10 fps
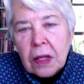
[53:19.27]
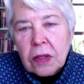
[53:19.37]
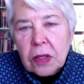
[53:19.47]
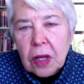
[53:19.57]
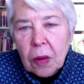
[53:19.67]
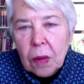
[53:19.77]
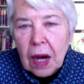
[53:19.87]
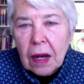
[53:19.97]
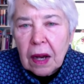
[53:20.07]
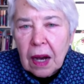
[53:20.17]
So
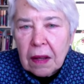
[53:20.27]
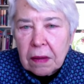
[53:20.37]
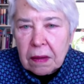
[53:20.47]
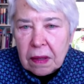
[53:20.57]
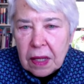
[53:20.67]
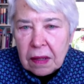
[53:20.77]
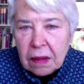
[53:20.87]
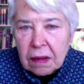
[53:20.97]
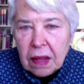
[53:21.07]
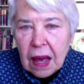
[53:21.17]
I, I think
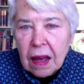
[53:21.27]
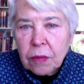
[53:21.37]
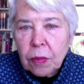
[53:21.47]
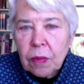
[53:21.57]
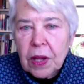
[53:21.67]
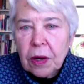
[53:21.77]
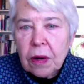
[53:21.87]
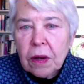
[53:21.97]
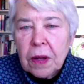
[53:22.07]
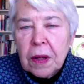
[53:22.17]
that
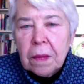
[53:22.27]
we're,